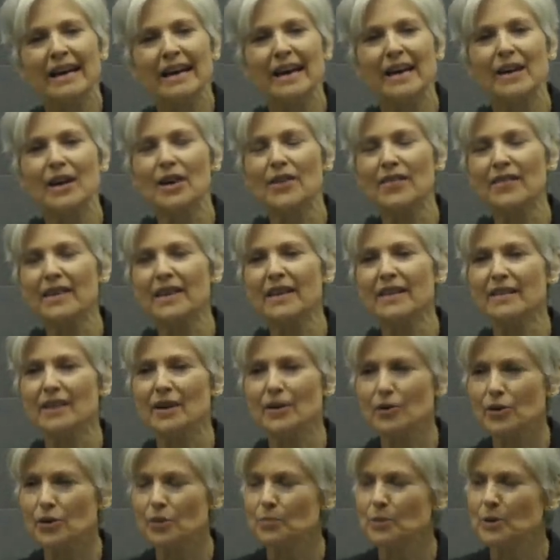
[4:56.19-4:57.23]
And I think
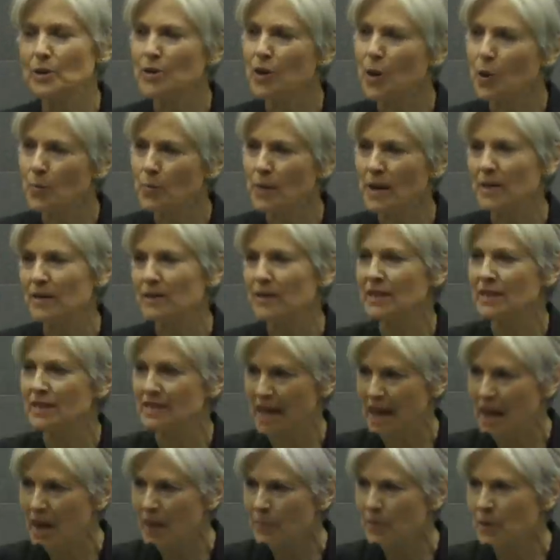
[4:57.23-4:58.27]
there could be no better
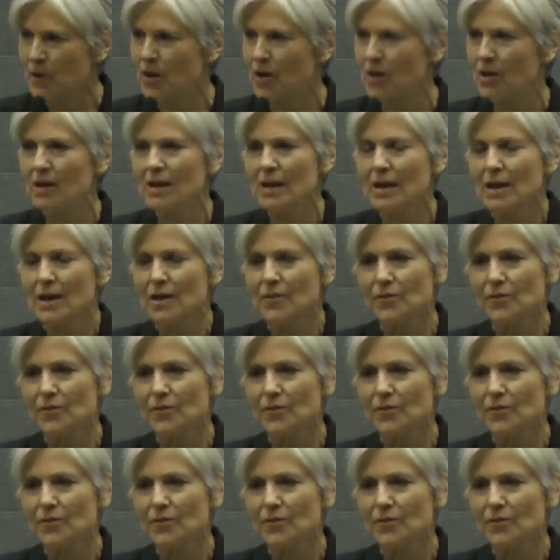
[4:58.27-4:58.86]
example